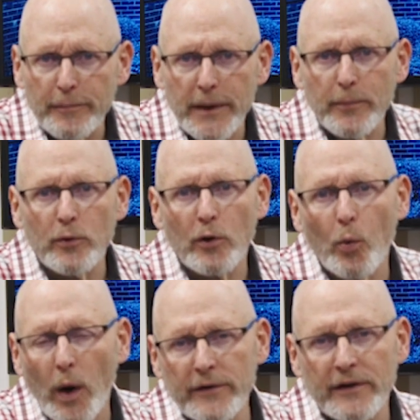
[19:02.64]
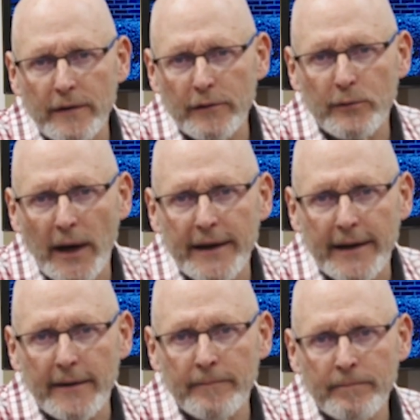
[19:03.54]
of people who are watching this right
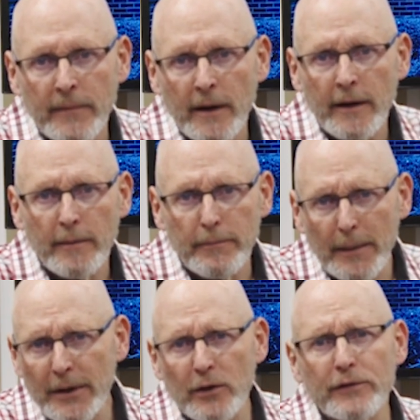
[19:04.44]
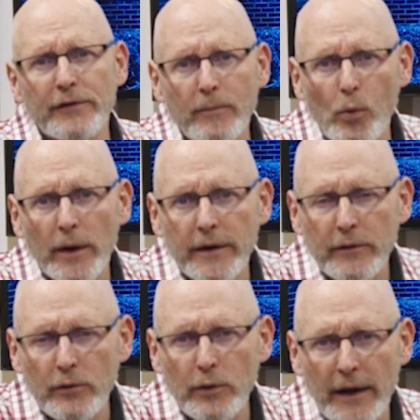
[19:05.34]
now. Maybe you're someone
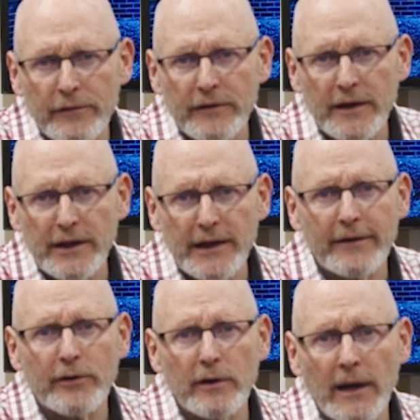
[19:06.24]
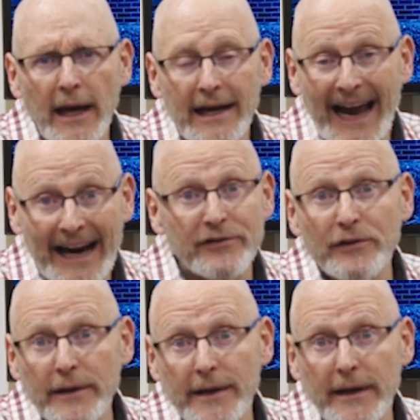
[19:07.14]
who has never
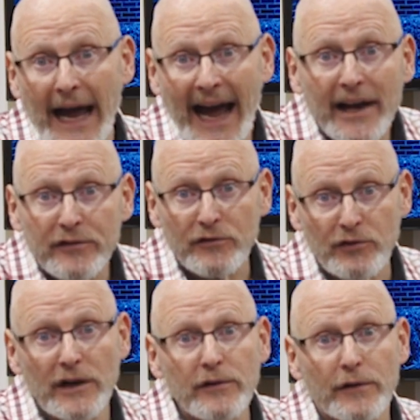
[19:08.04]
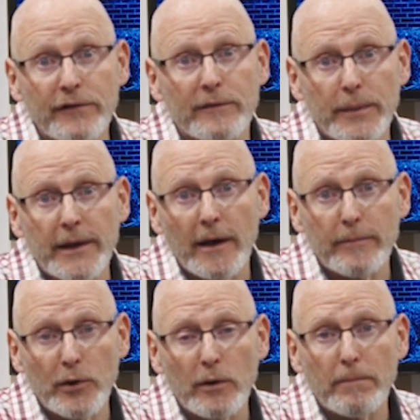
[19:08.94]
actually ask Jesus to
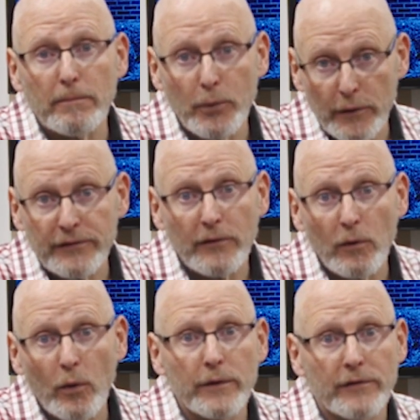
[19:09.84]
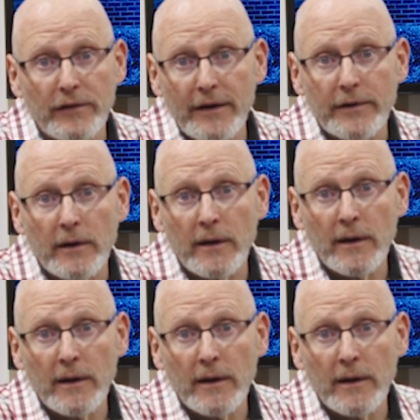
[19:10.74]
become your personal Lord and Savior.